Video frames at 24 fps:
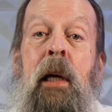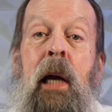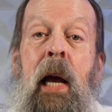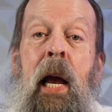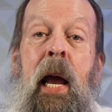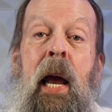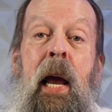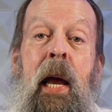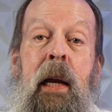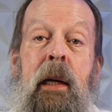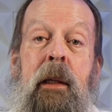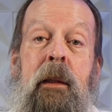
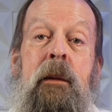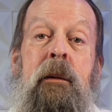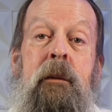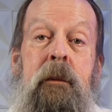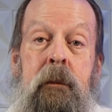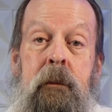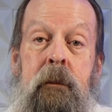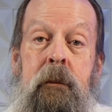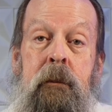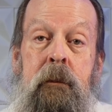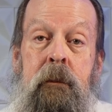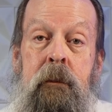and
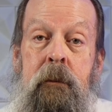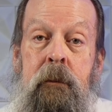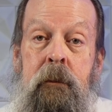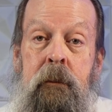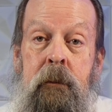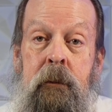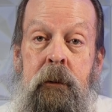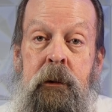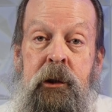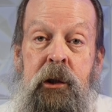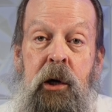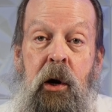
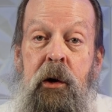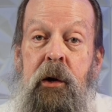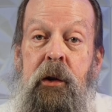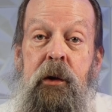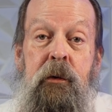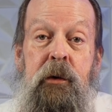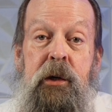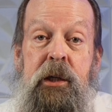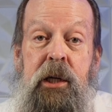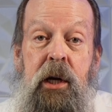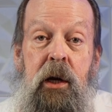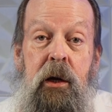show you the
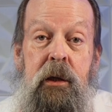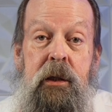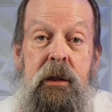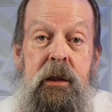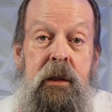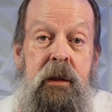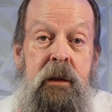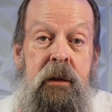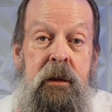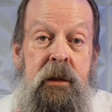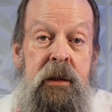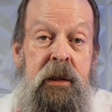
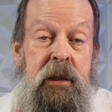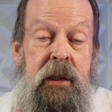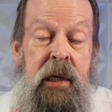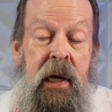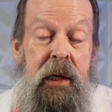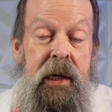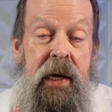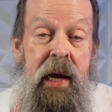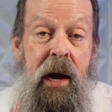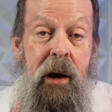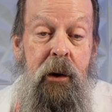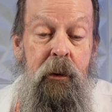results, tell
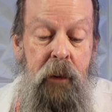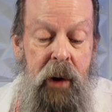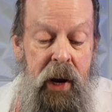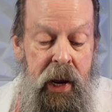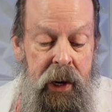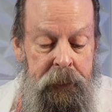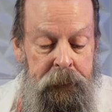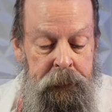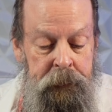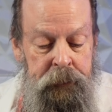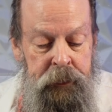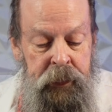you how it went.